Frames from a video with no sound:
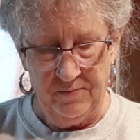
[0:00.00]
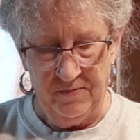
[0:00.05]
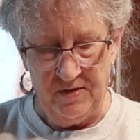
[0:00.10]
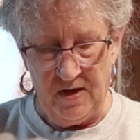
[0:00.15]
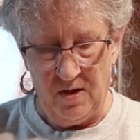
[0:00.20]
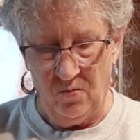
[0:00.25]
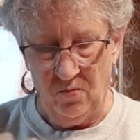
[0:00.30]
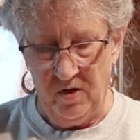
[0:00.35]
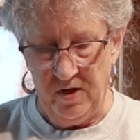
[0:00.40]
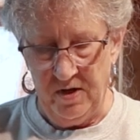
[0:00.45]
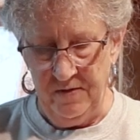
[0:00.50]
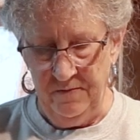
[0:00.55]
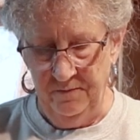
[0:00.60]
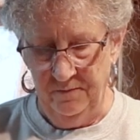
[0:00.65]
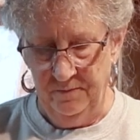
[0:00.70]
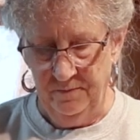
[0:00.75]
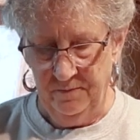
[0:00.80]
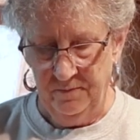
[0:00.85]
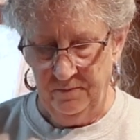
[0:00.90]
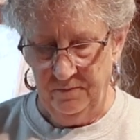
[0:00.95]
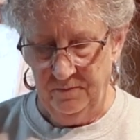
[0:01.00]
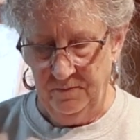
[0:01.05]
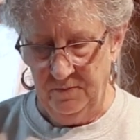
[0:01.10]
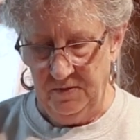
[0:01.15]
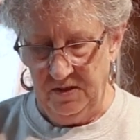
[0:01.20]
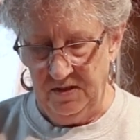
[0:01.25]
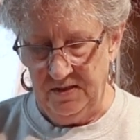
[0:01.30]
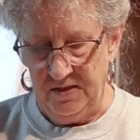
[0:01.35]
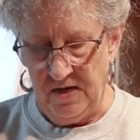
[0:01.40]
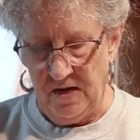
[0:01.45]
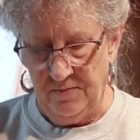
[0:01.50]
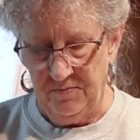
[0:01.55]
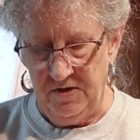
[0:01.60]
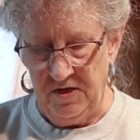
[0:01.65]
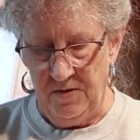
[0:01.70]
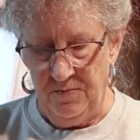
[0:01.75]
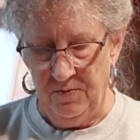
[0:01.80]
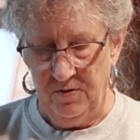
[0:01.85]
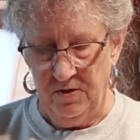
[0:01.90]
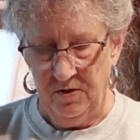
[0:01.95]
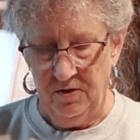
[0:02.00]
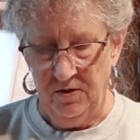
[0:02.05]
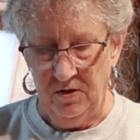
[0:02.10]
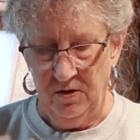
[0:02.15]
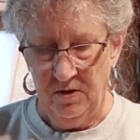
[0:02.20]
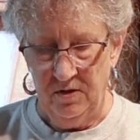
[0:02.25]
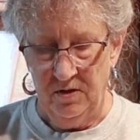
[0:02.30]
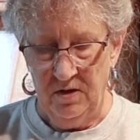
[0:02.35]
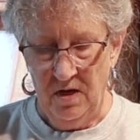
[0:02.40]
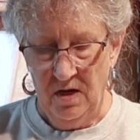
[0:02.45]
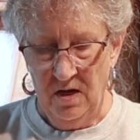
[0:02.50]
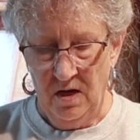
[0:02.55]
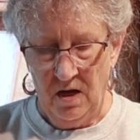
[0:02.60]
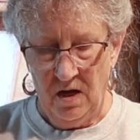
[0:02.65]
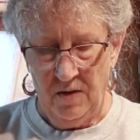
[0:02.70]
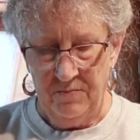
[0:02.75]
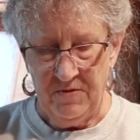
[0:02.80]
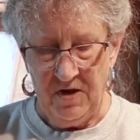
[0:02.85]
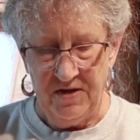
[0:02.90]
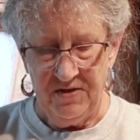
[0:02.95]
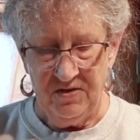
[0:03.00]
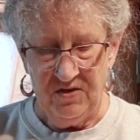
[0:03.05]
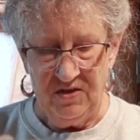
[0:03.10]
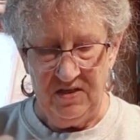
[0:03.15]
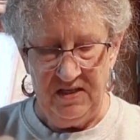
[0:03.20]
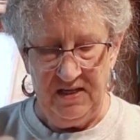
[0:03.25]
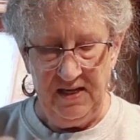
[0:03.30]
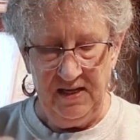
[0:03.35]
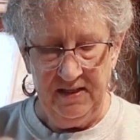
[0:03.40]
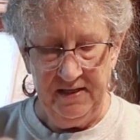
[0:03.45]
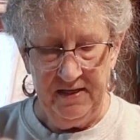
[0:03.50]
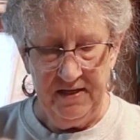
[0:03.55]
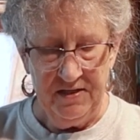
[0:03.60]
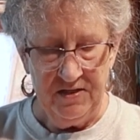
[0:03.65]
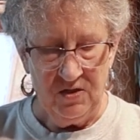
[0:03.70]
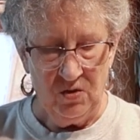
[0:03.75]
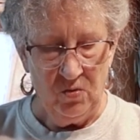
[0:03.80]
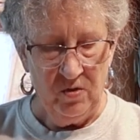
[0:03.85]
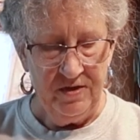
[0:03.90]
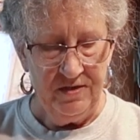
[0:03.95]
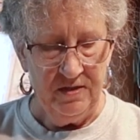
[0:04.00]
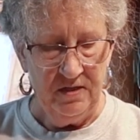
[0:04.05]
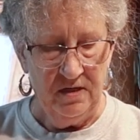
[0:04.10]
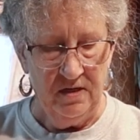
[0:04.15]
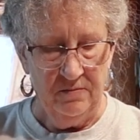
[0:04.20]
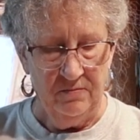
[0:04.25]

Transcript: That way. See, I'm keeping a good, I'm not killing it squeezing